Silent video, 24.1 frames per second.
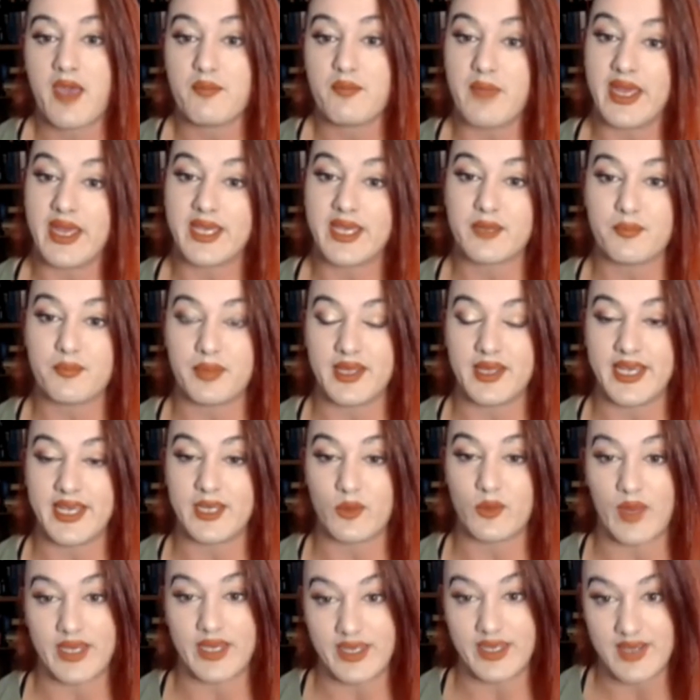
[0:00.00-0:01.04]
make them
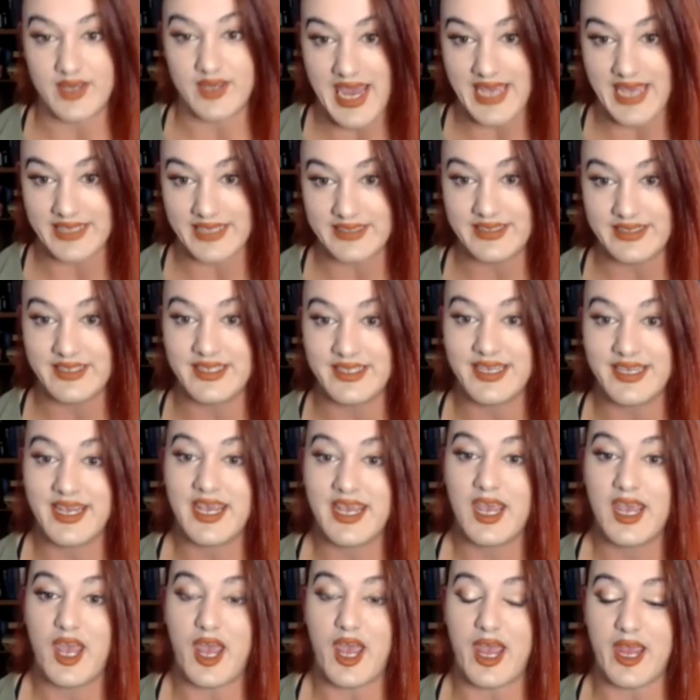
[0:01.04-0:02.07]
bleed where you can,
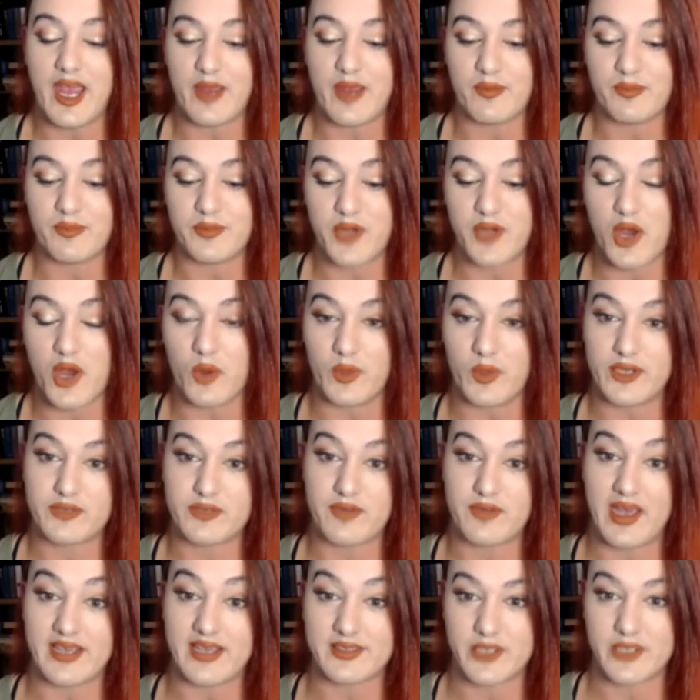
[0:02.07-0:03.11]
know which
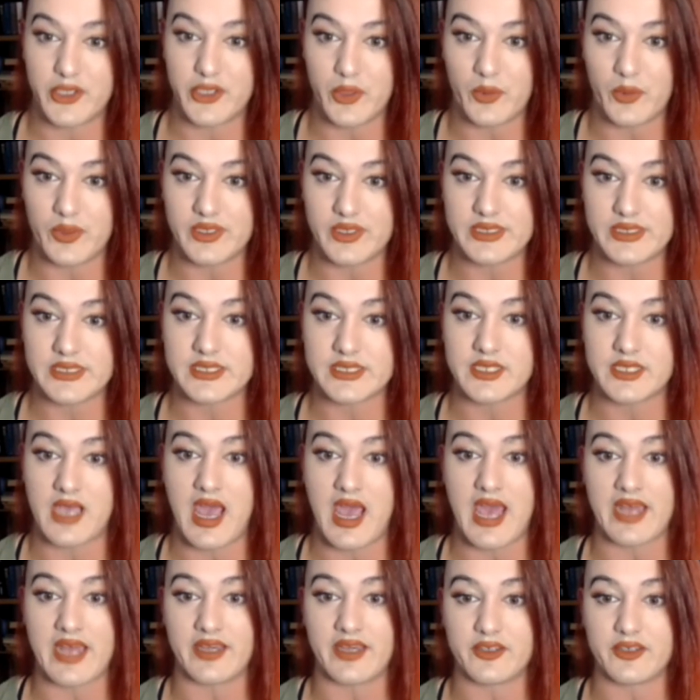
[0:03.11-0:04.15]
fights are yours,
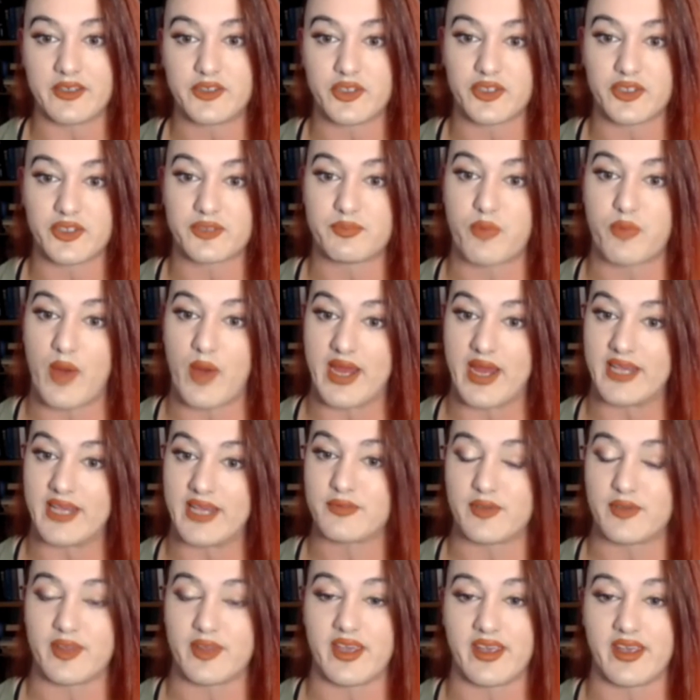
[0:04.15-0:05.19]
and just
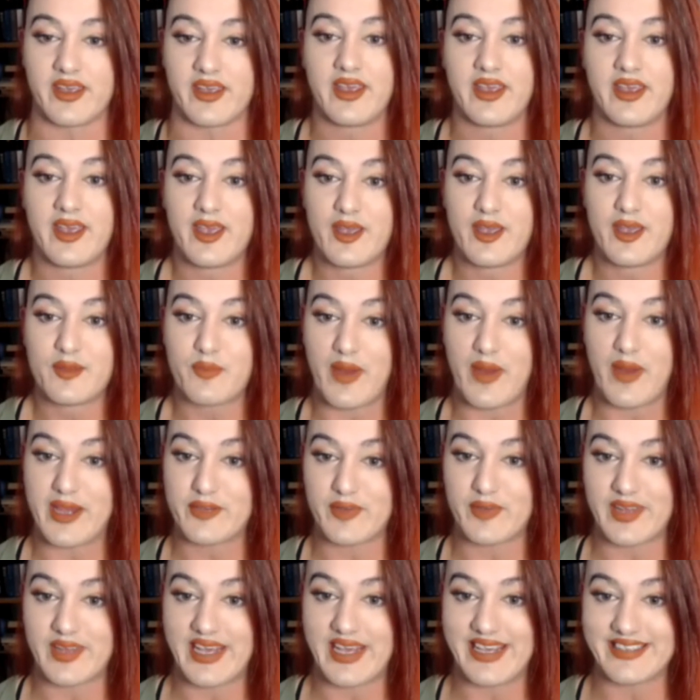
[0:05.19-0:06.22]
brace for the
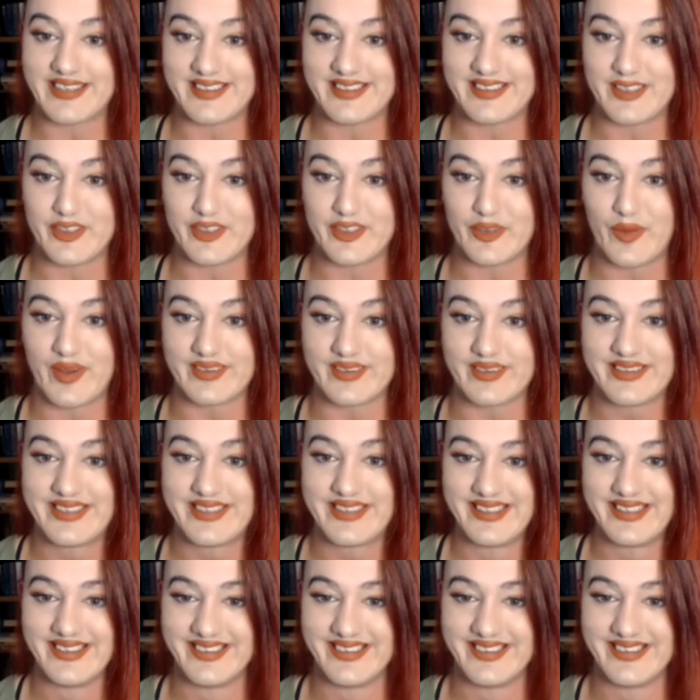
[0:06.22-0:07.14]
hits and the other ones.